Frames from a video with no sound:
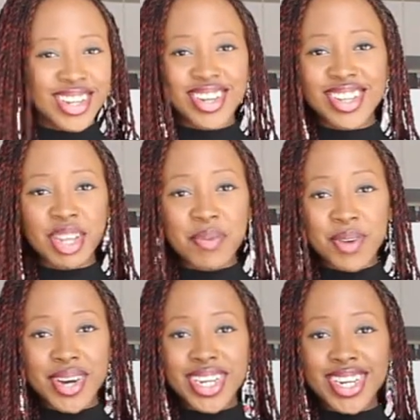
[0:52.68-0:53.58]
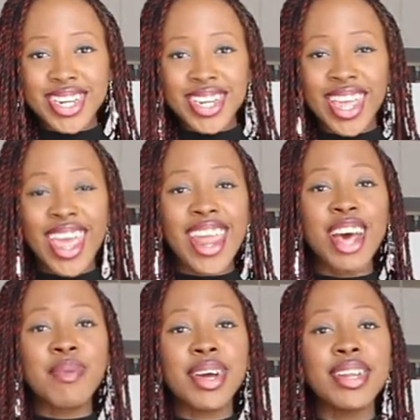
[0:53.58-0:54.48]
just keep on watching and
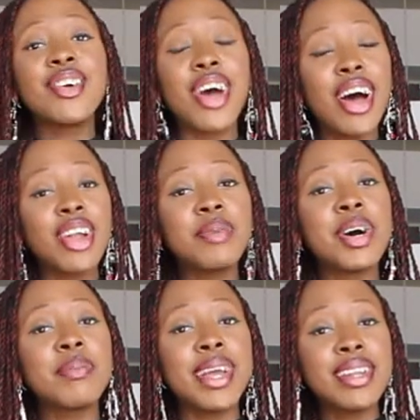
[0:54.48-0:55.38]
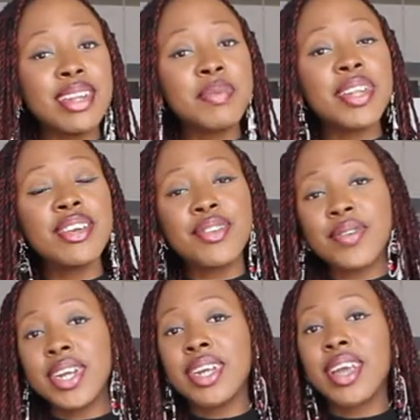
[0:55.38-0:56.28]
I'm gonna tell you all about my tips and
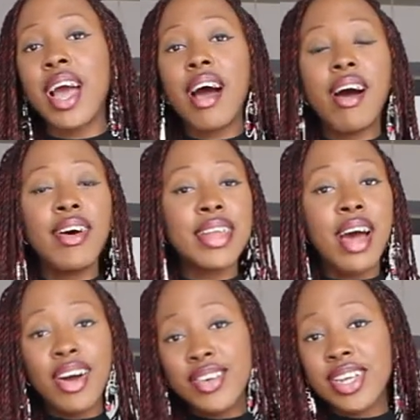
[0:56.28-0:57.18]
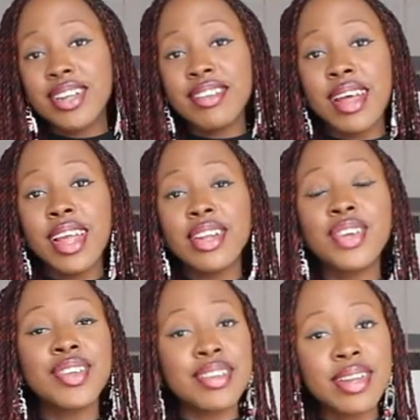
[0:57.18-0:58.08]
tricks on how you can style it
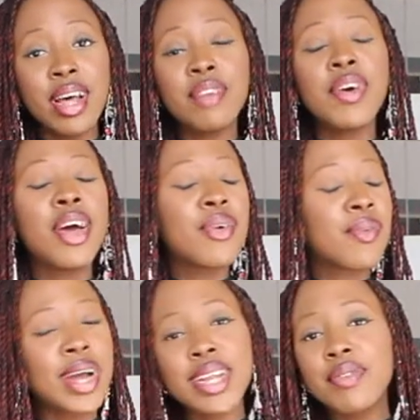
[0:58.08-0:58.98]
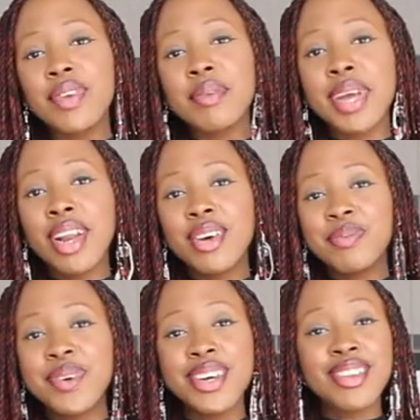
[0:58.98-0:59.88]
yourself right after my
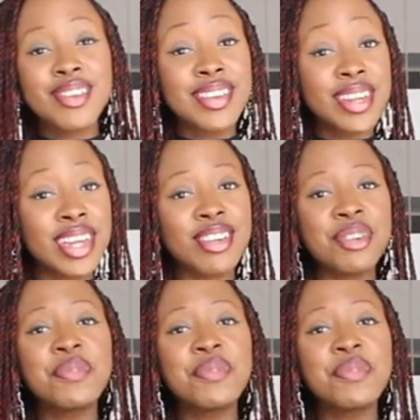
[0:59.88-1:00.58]
lookbook, so stay tuned